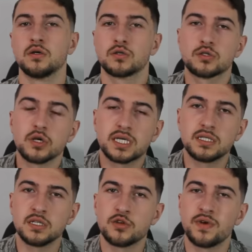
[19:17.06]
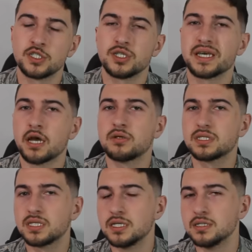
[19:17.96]
So Turkey's intervention
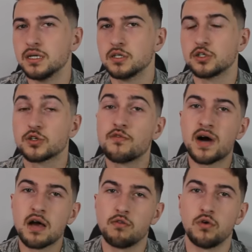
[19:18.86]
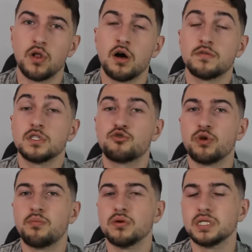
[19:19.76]
guaranteed the survival of the
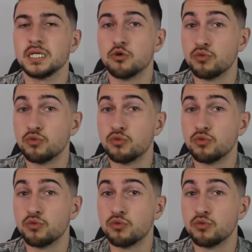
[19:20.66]
Tripoli